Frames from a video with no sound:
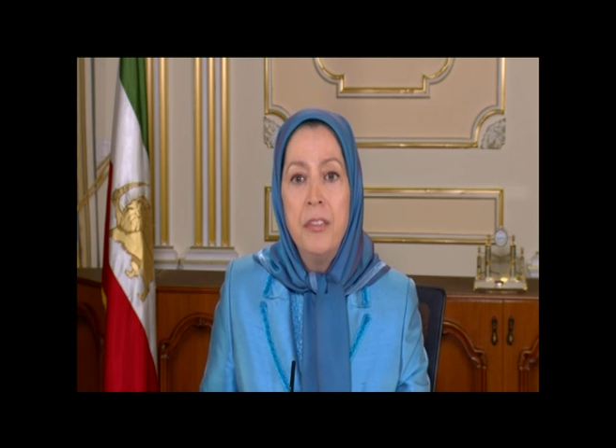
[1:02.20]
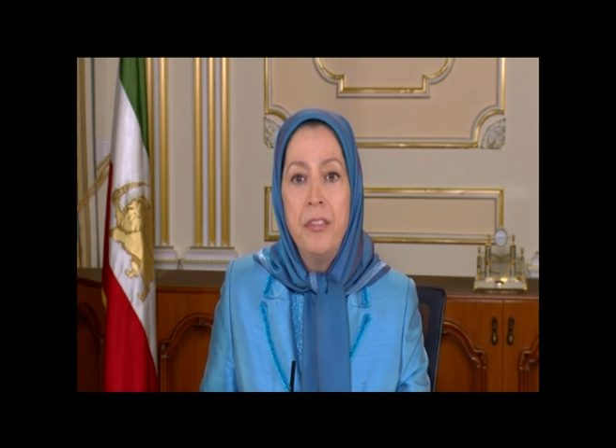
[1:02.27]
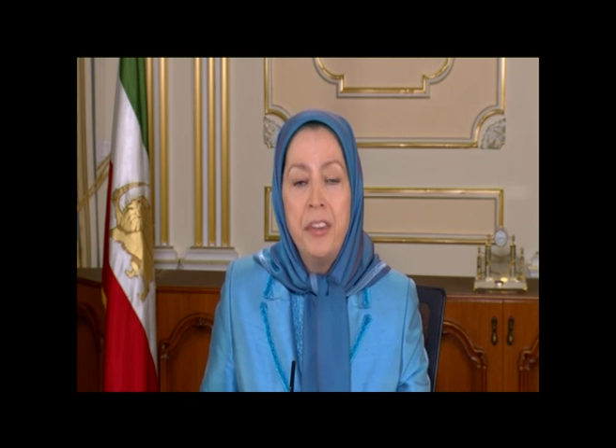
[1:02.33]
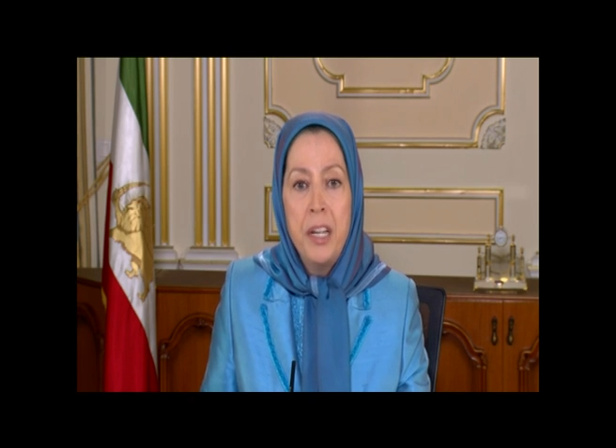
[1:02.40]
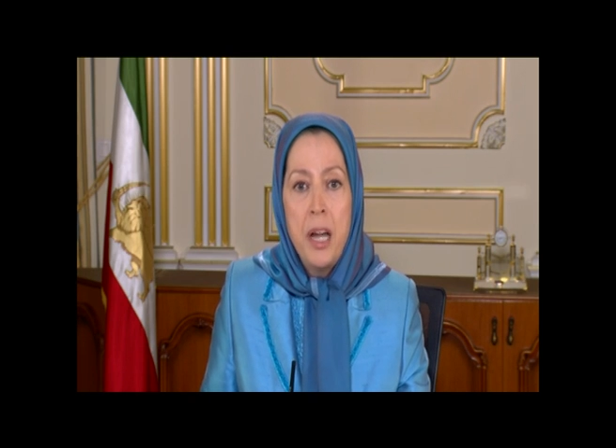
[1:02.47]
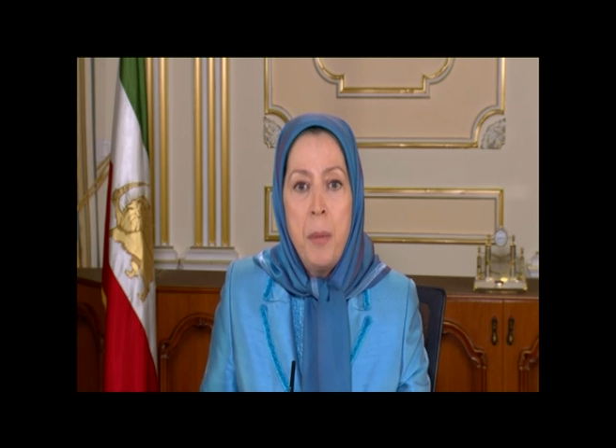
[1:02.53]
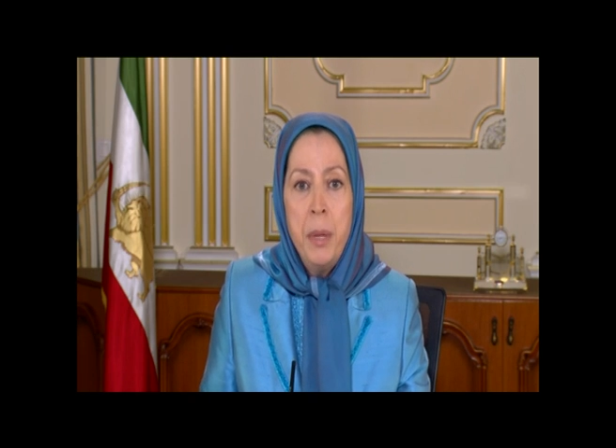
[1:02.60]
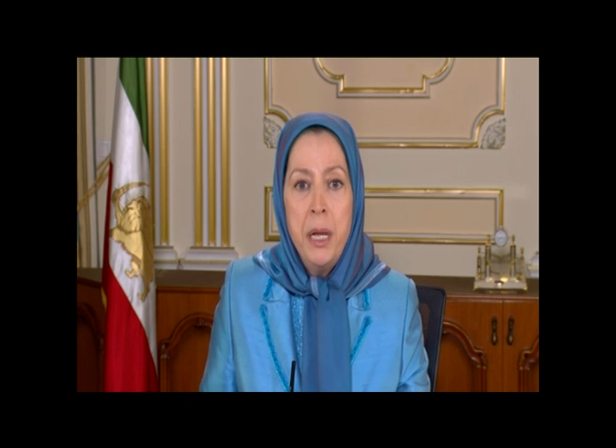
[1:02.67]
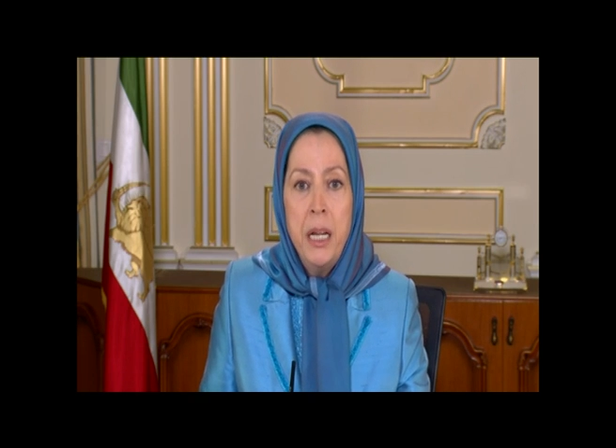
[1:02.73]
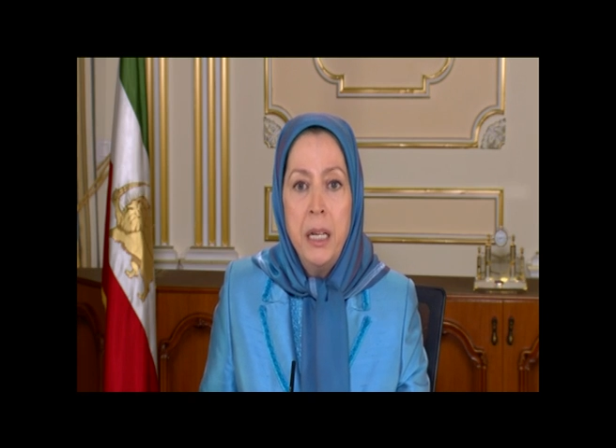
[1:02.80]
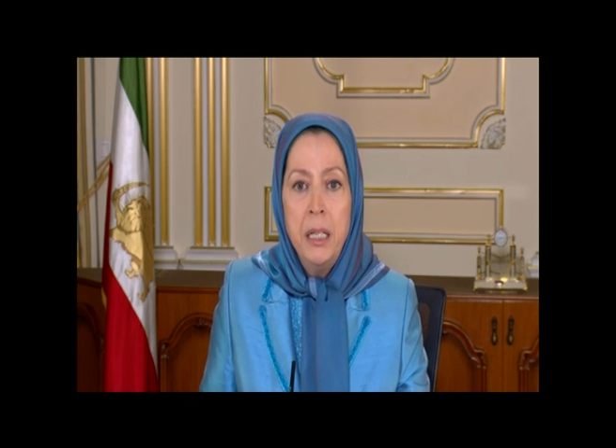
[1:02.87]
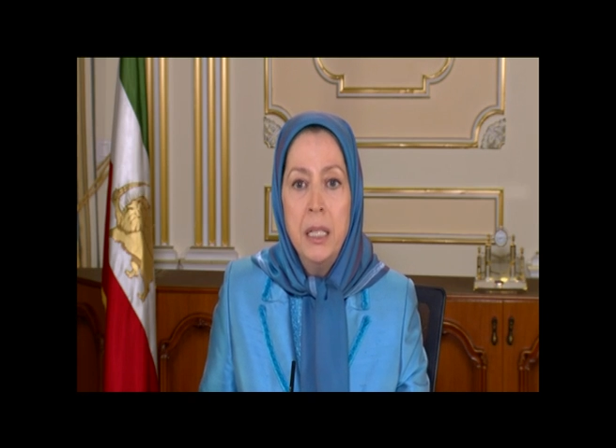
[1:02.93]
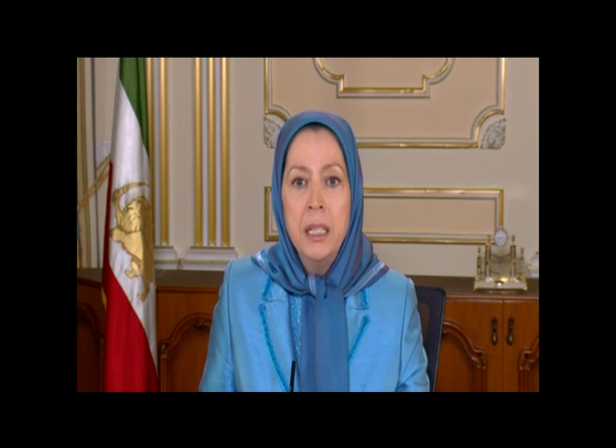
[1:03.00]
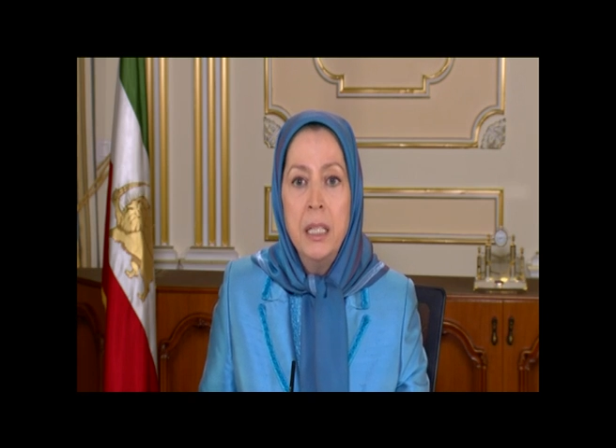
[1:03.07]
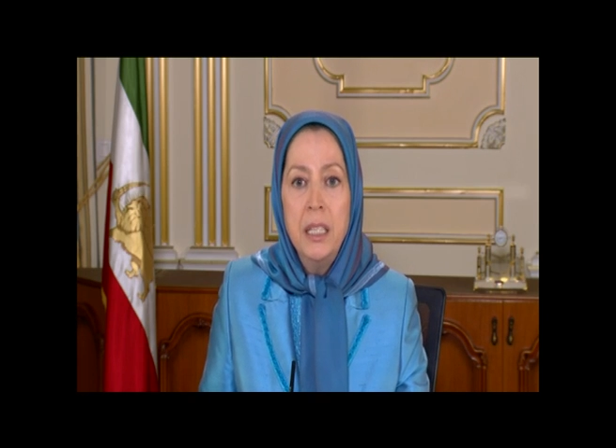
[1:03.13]

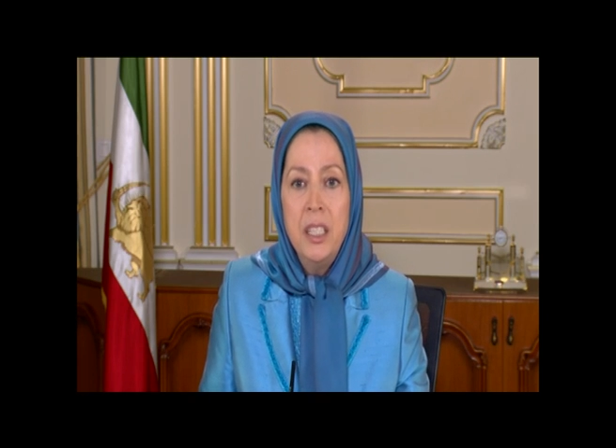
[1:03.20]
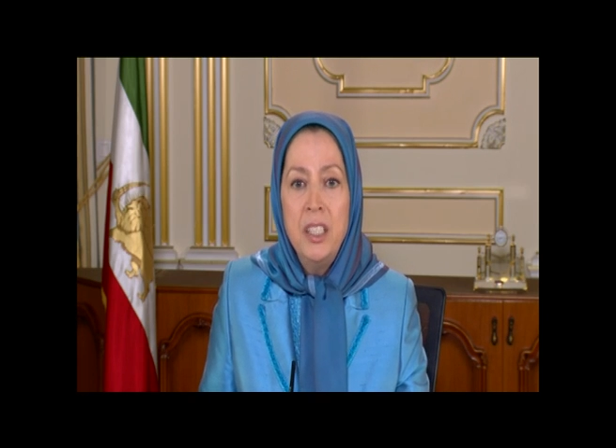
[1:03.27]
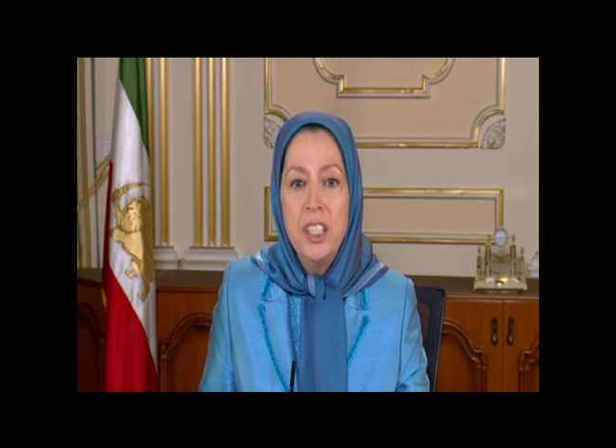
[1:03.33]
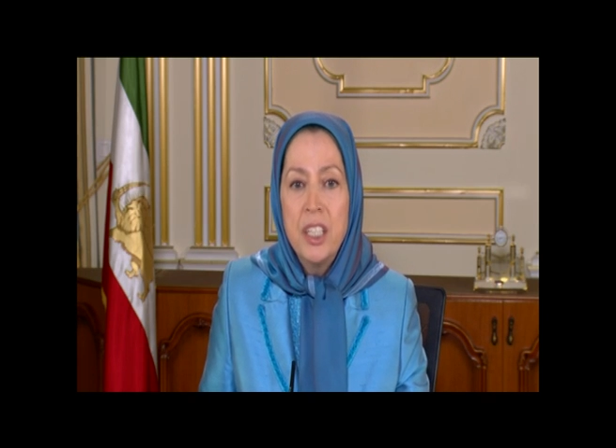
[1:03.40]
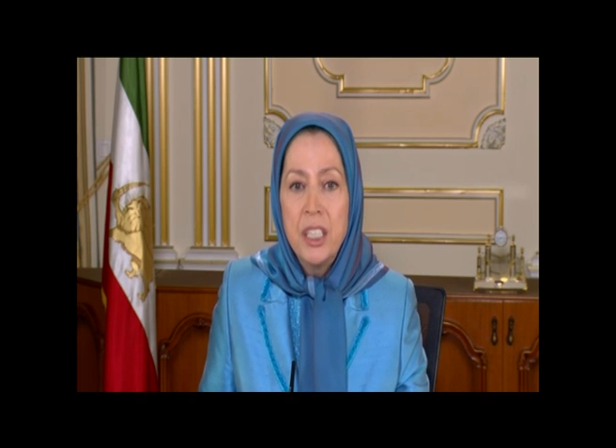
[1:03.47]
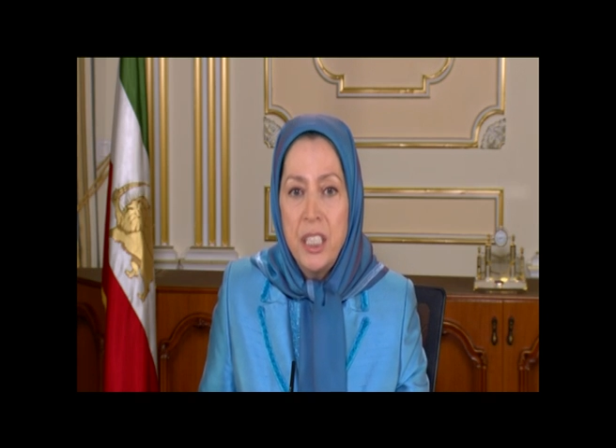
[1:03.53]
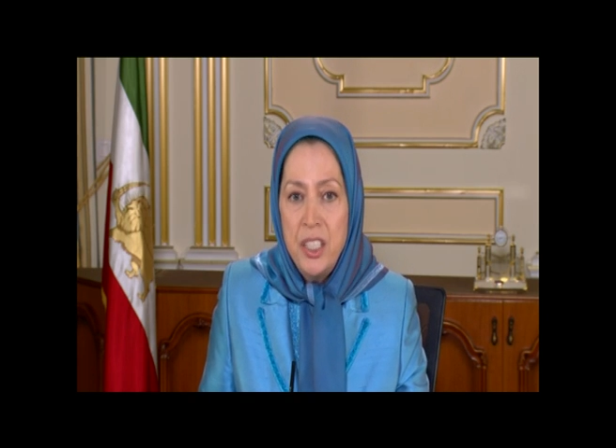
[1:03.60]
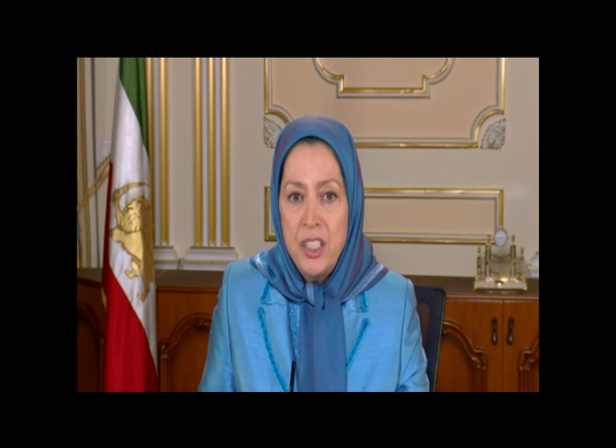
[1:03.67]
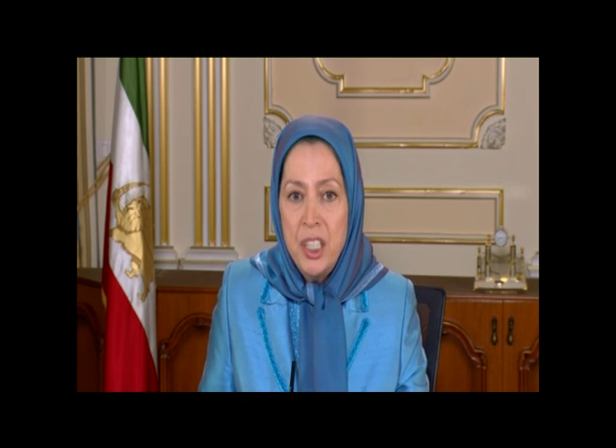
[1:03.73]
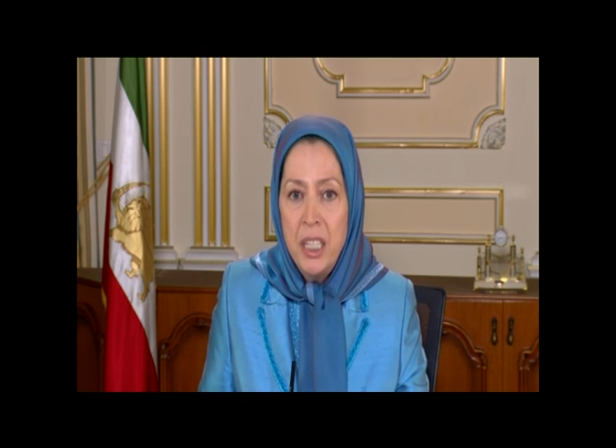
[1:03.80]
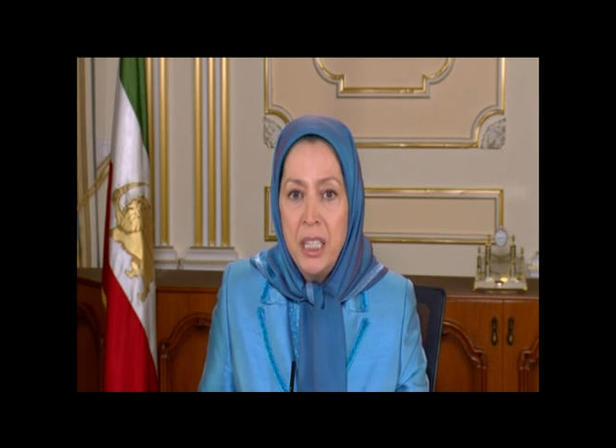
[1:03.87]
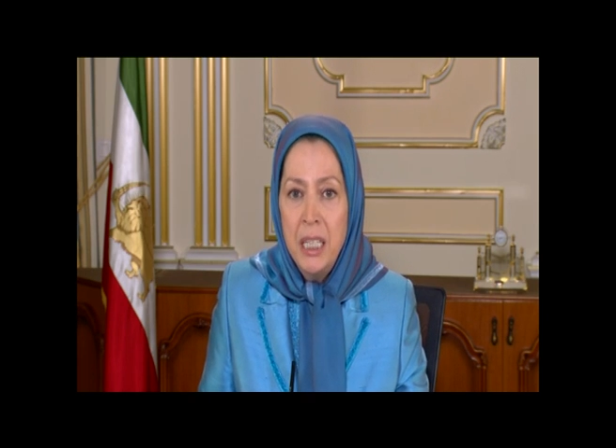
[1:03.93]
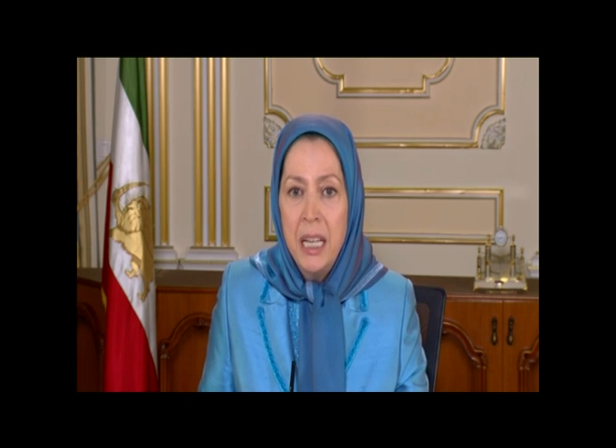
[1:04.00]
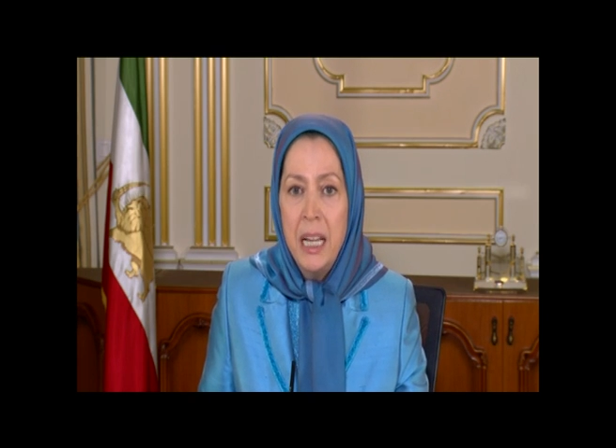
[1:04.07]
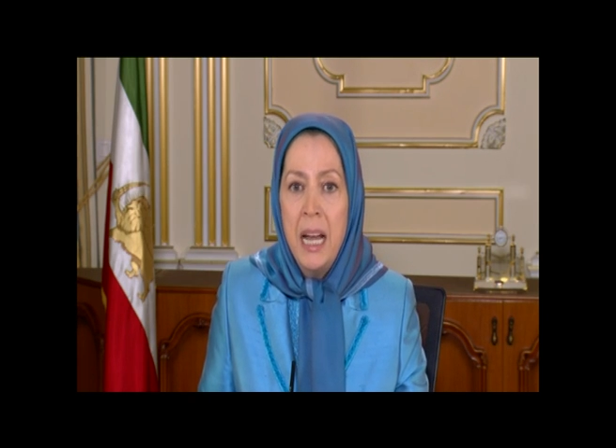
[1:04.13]
phenomenon in the region